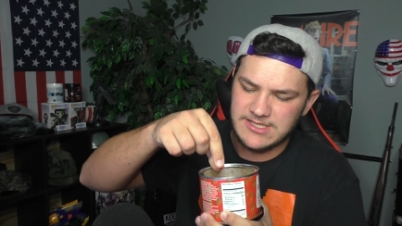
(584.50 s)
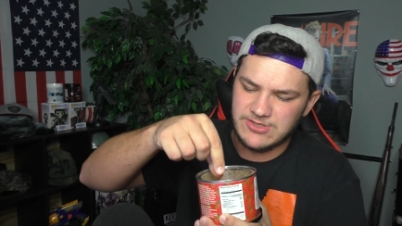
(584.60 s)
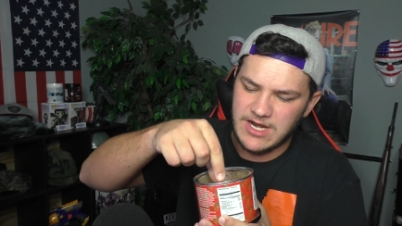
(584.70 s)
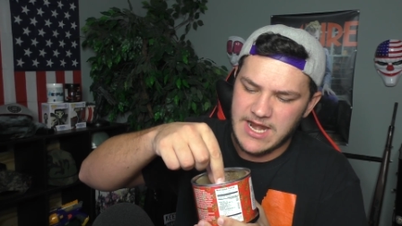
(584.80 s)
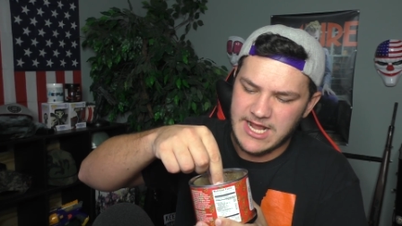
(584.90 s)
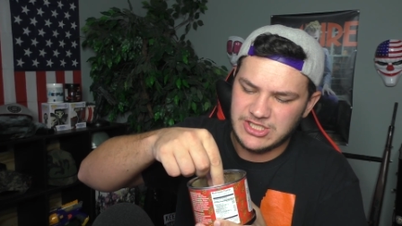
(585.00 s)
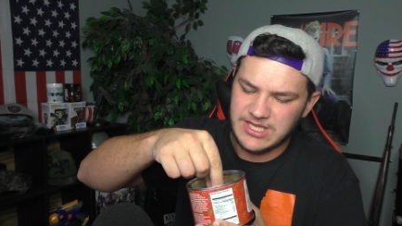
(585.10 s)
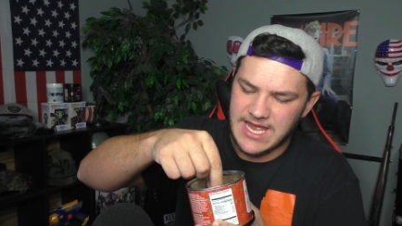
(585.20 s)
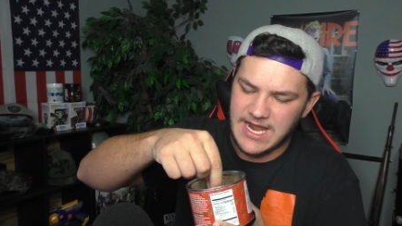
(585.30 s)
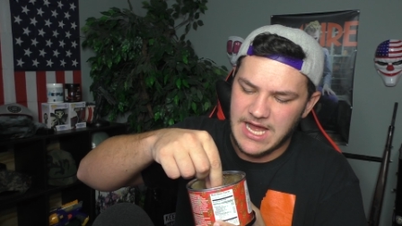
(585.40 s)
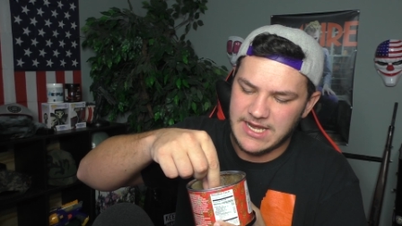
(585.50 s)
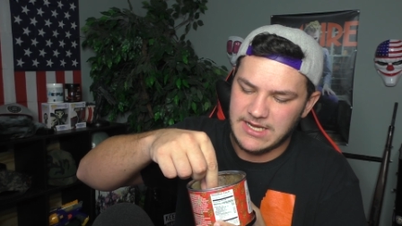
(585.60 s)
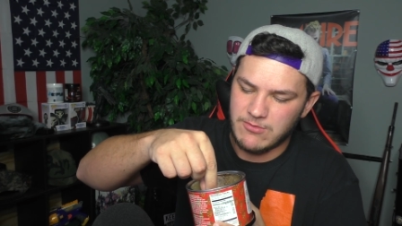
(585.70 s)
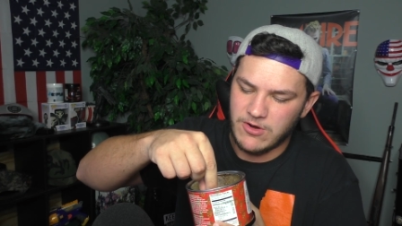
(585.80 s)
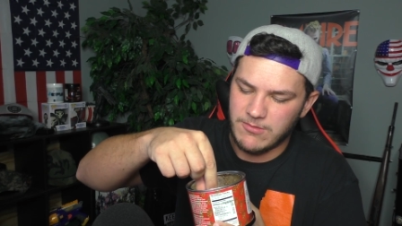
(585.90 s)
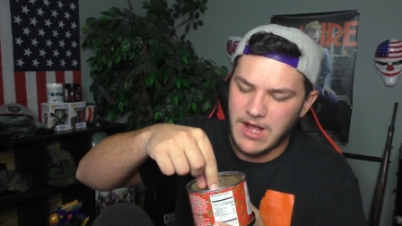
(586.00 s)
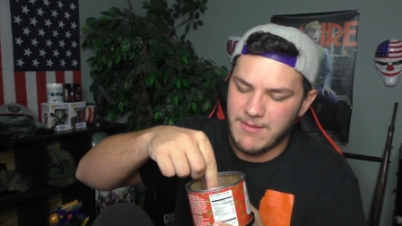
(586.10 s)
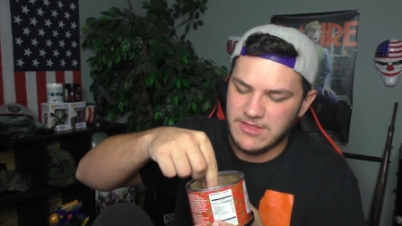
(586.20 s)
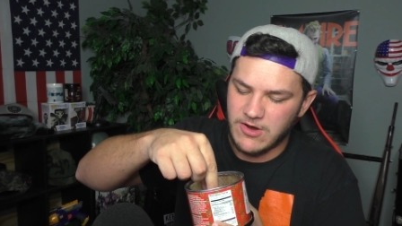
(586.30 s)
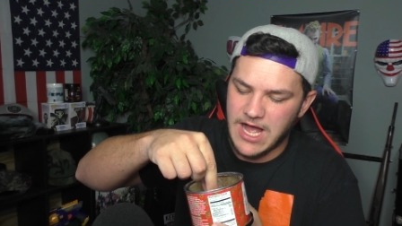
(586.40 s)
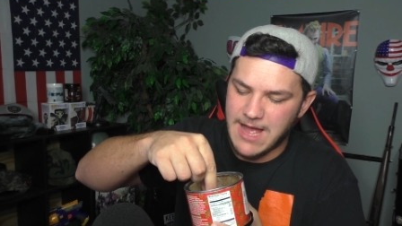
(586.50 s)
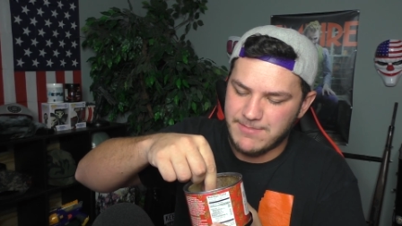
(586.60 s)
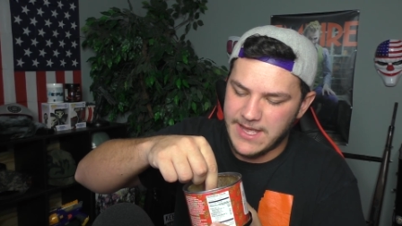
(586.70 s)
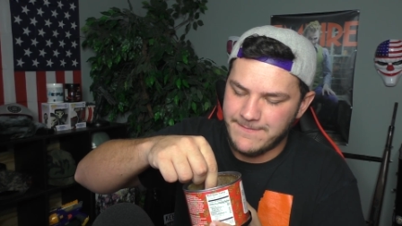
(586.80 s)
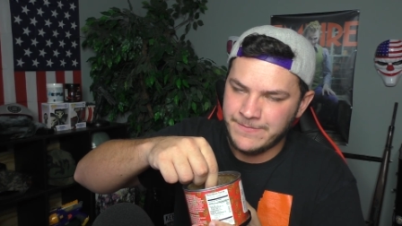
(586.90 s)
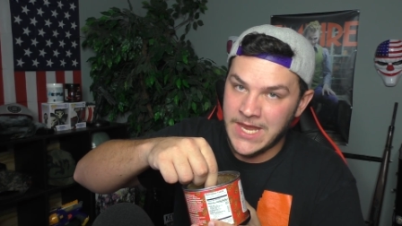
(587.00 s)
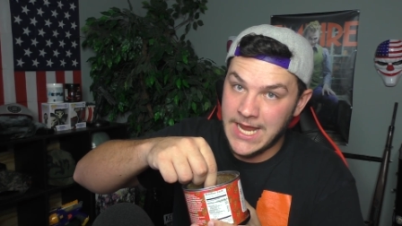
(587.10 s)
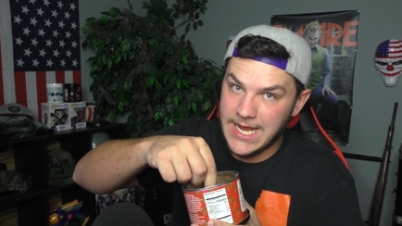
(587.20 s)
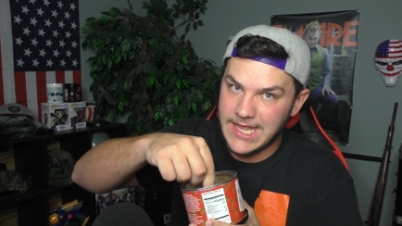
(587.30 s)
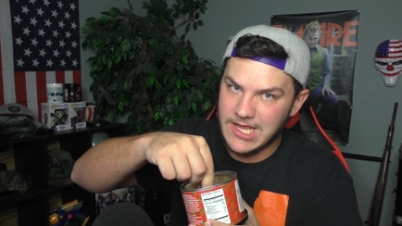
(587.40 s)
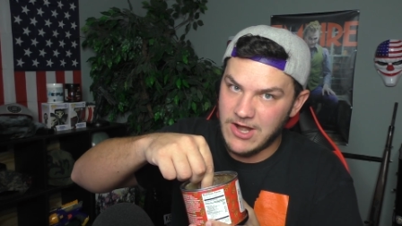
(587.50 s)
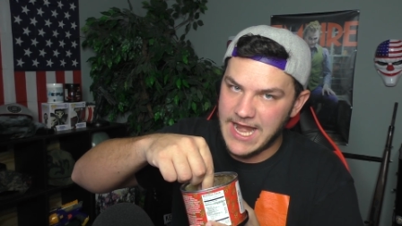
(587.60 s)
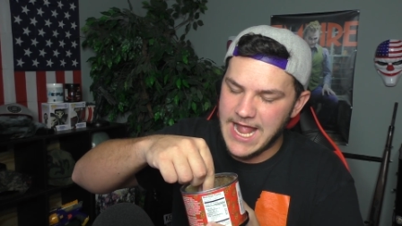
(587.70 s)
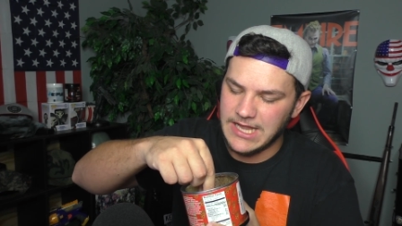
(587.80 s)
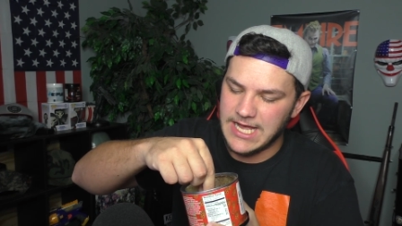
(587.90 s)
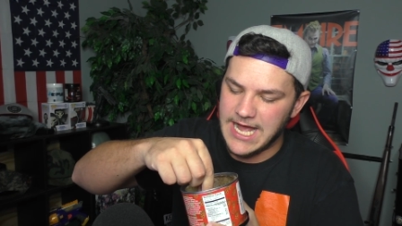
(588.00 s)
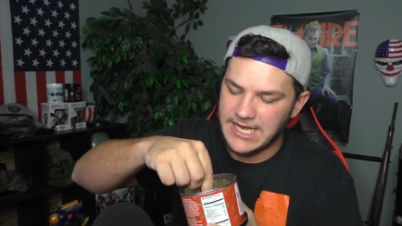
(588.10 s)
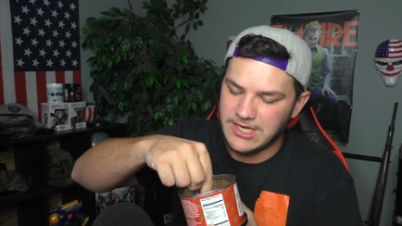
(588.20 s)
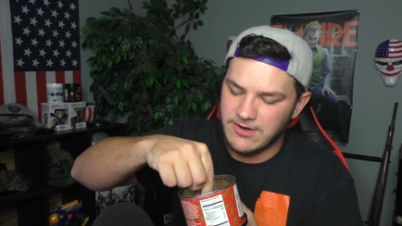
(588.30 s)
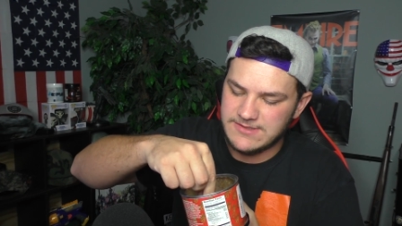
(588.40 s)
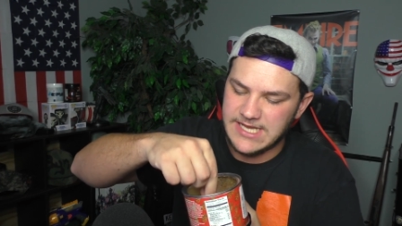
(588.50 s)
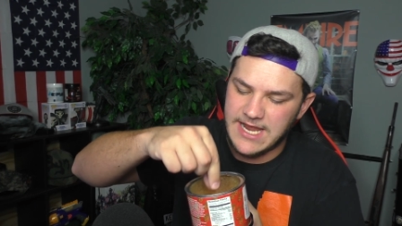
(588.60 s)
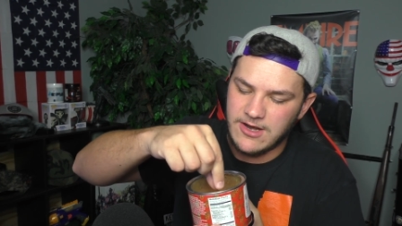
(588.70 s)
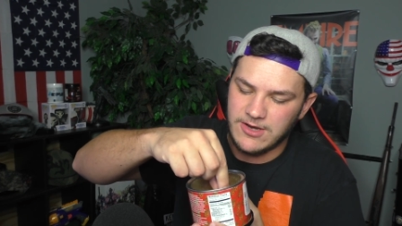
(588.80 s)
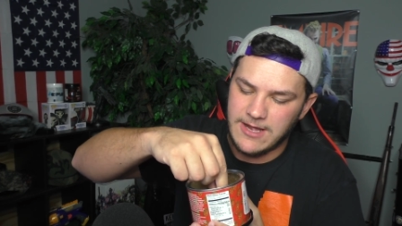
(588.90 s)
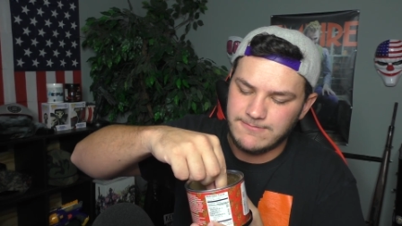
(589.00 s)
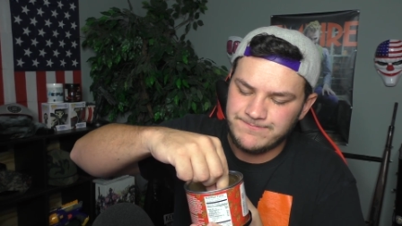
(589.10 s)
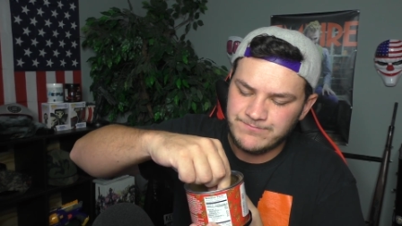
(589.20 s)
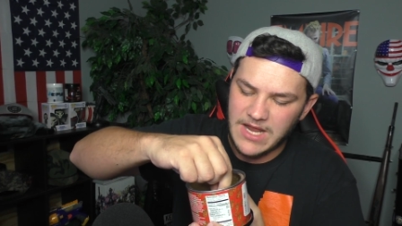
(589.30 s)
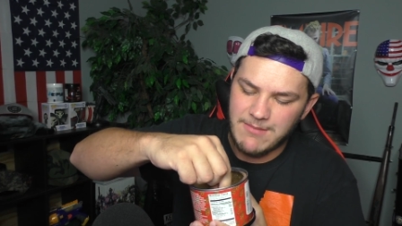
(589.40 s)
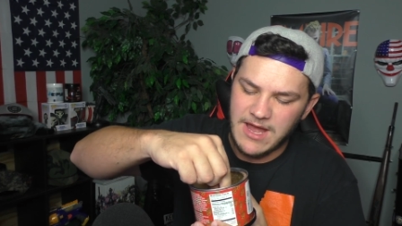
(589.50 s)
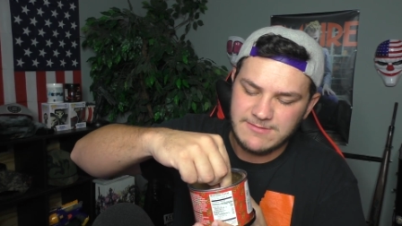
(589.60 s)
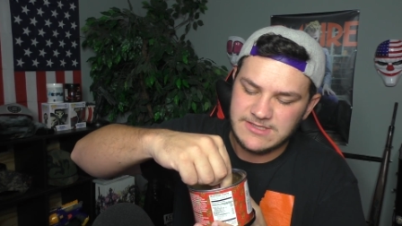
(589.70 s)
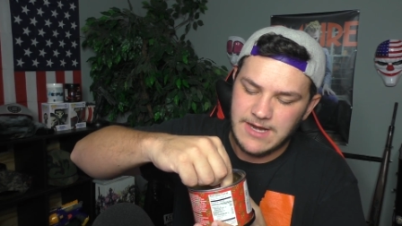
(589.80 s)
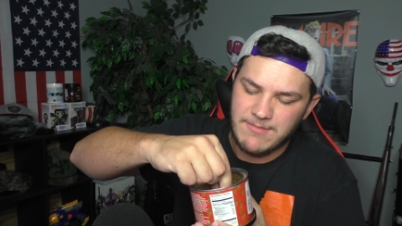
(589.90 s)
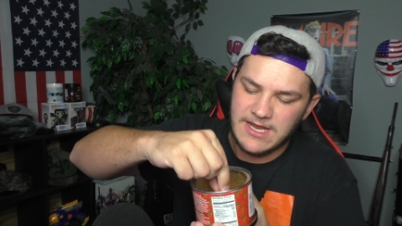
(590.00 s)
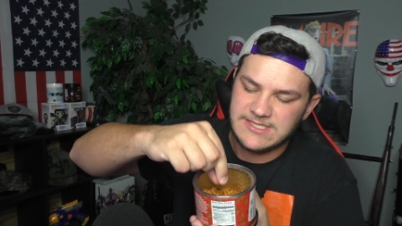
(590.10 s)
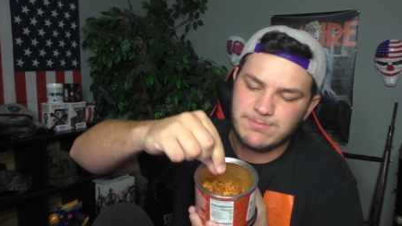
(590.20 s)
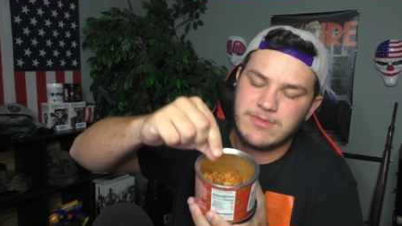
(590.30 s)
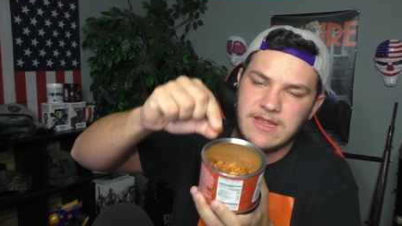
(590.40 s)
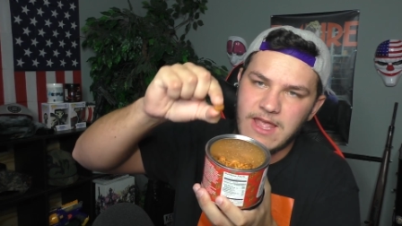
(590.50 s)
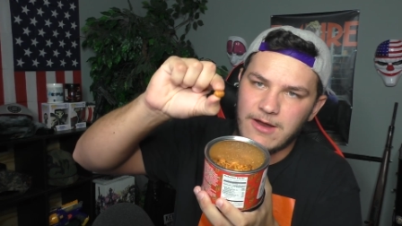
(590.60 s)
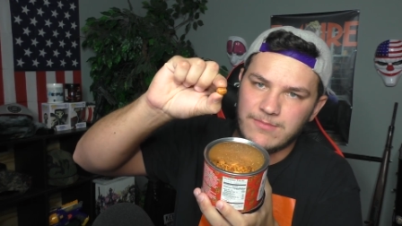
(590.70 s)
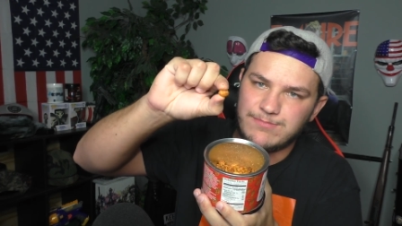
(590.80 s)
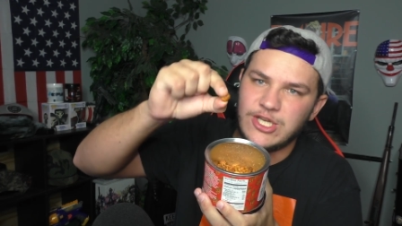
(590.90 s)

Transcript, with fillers: because they're not actually that hot anymore. Well, I mean, they're hot, but they're not hella hot, you know what I'm saying? Hold up. I'm not, I'm not, there,